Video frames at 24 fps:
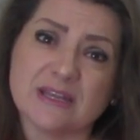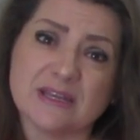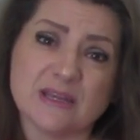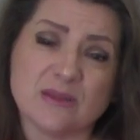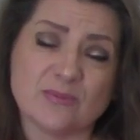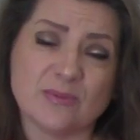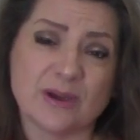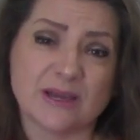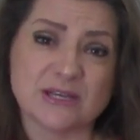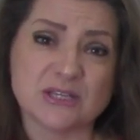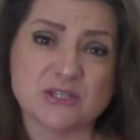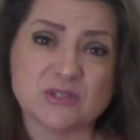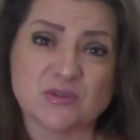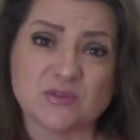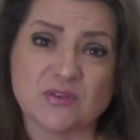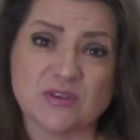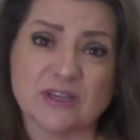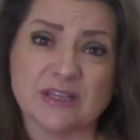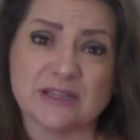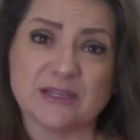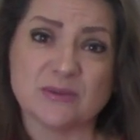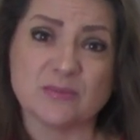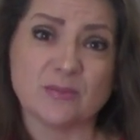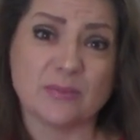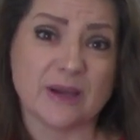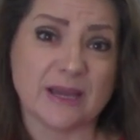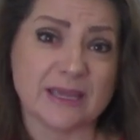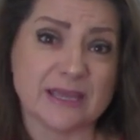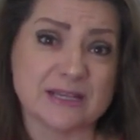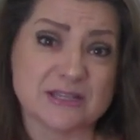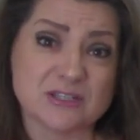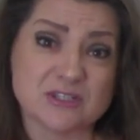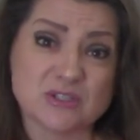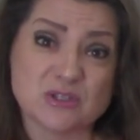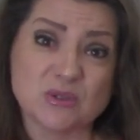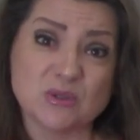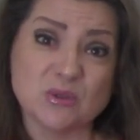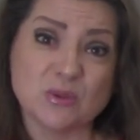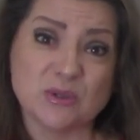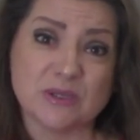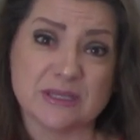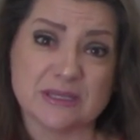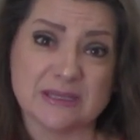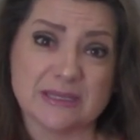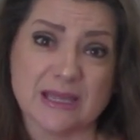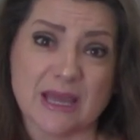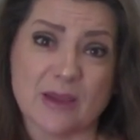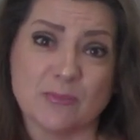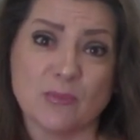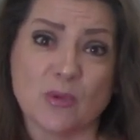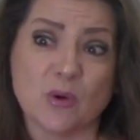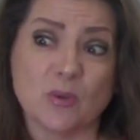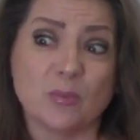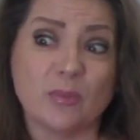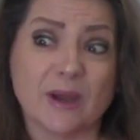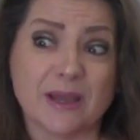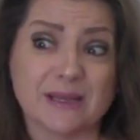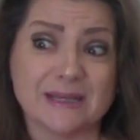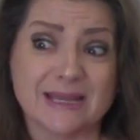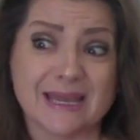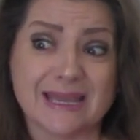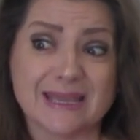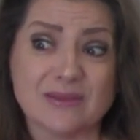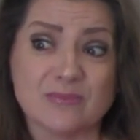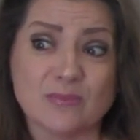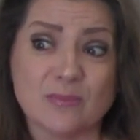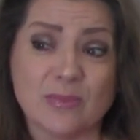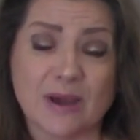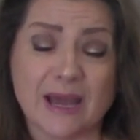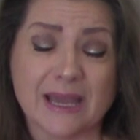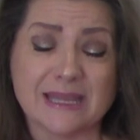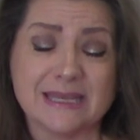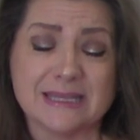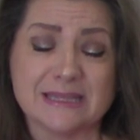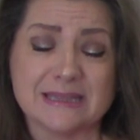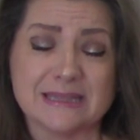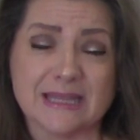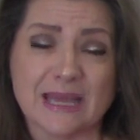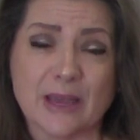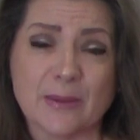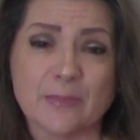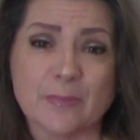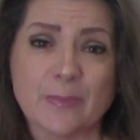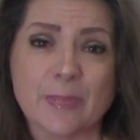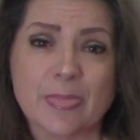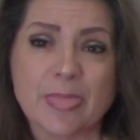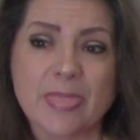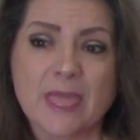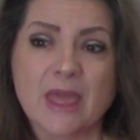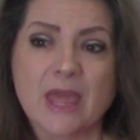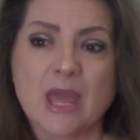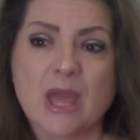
anybody's feeling by excluding them or by not inviting them.